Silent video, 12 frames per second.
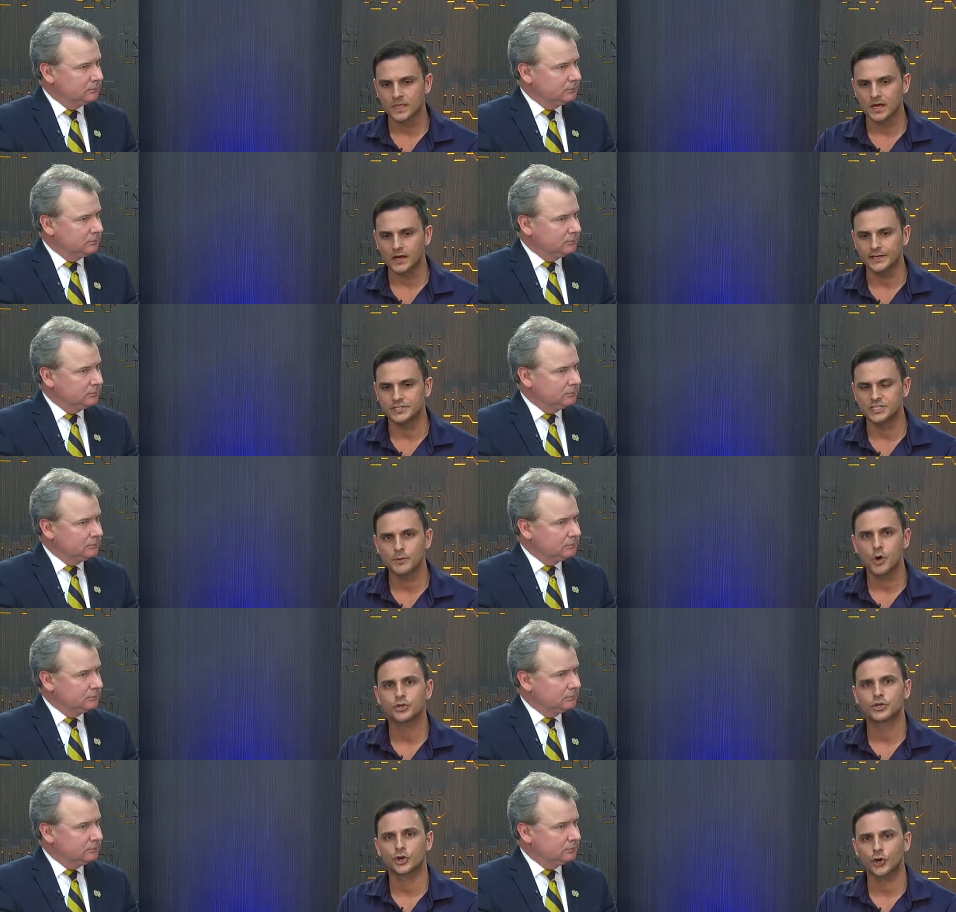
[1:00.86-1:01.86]
Speaker 1: uh, and
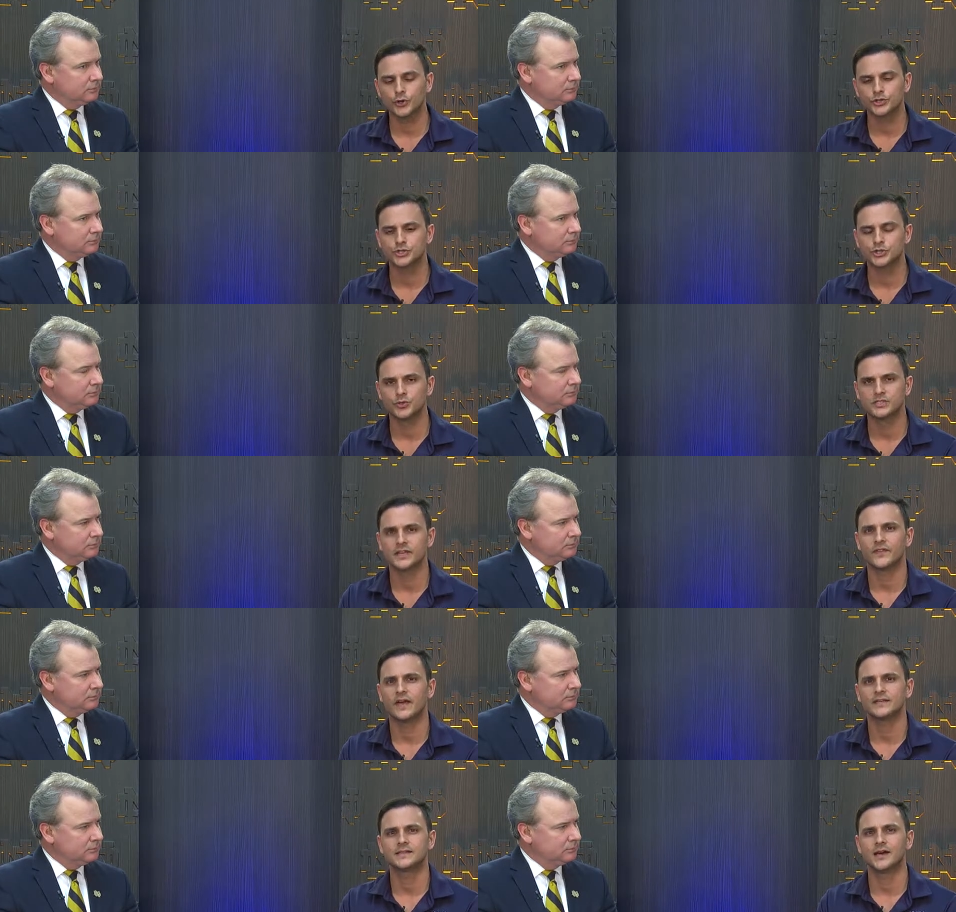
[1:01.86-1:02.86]
spoke to current students at
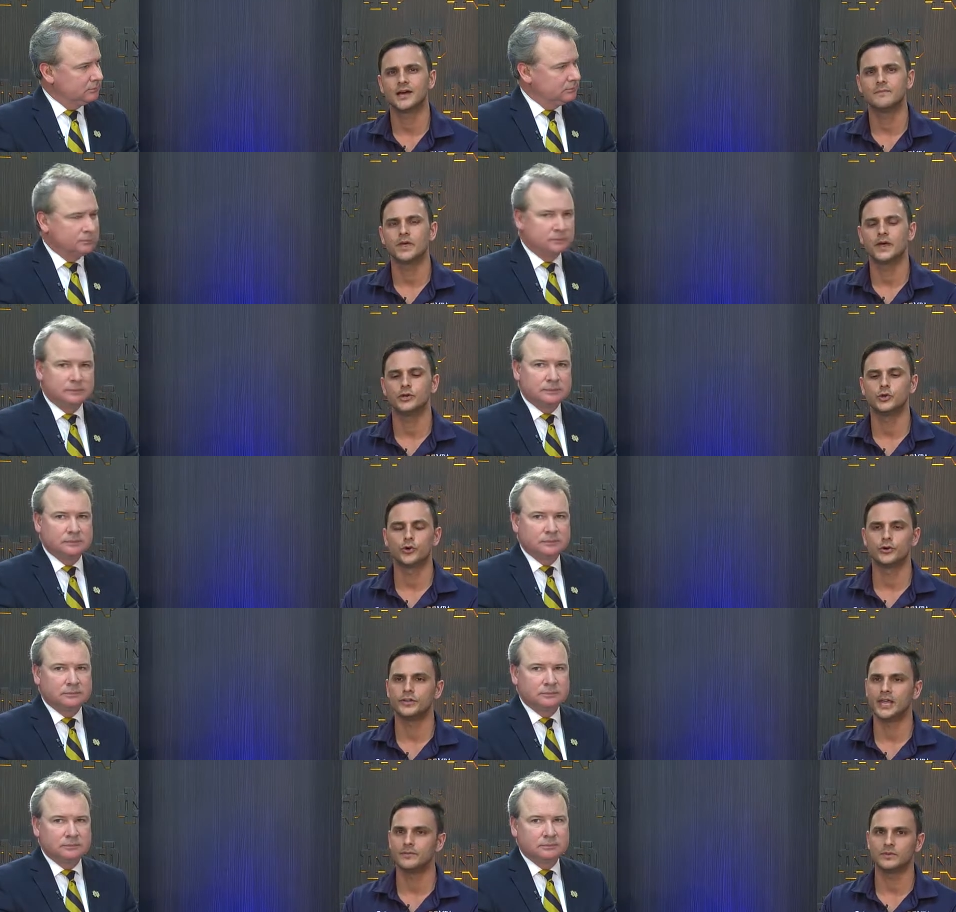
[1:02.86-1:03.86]
that time that Notre
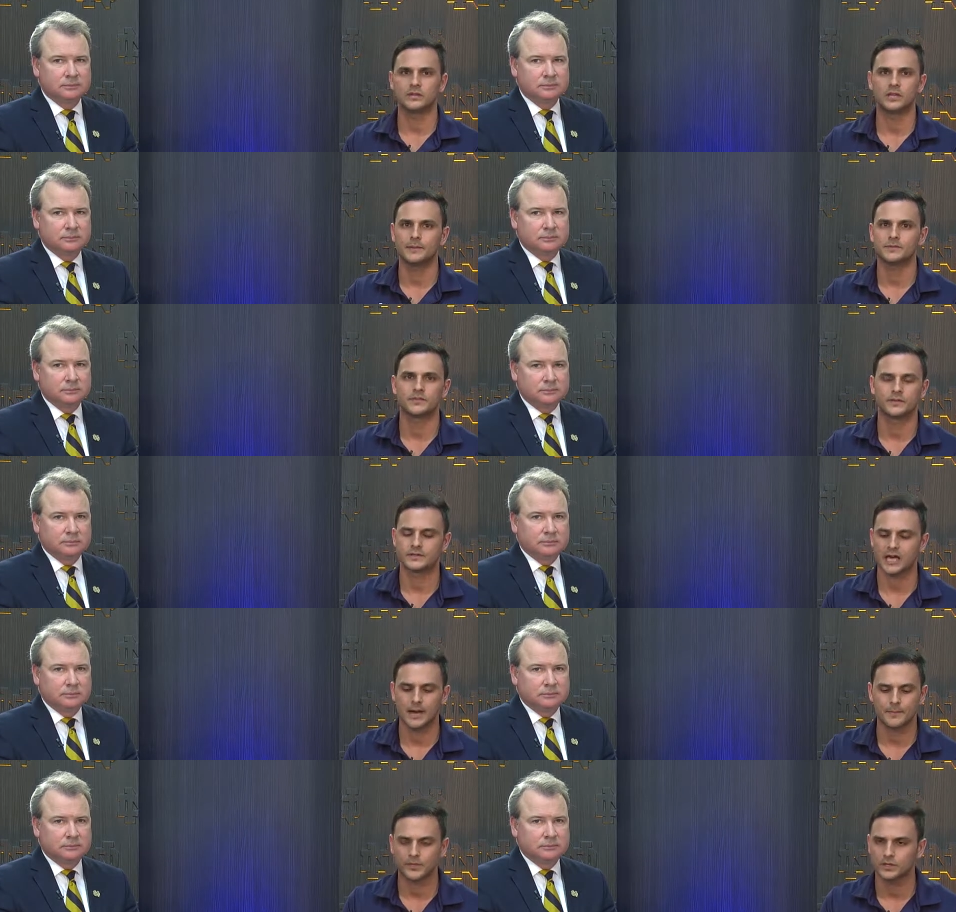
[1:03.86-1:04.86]
Dame leapt to the
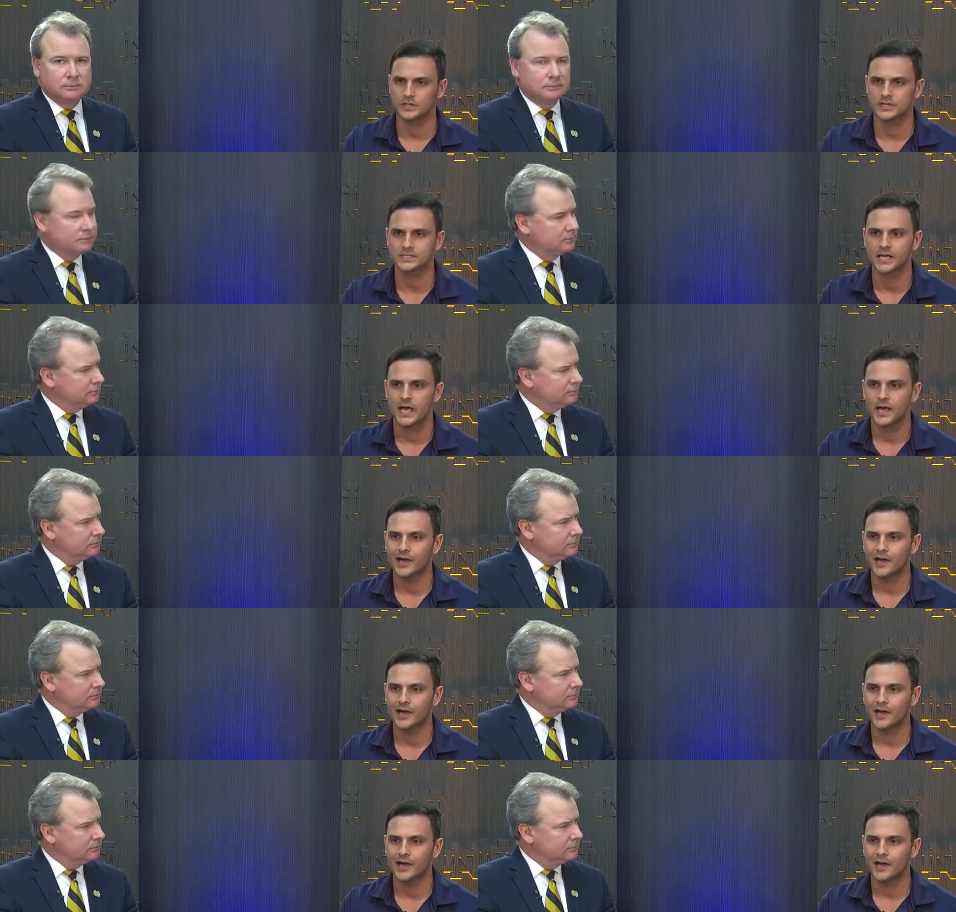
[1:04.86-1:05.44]
top of the list.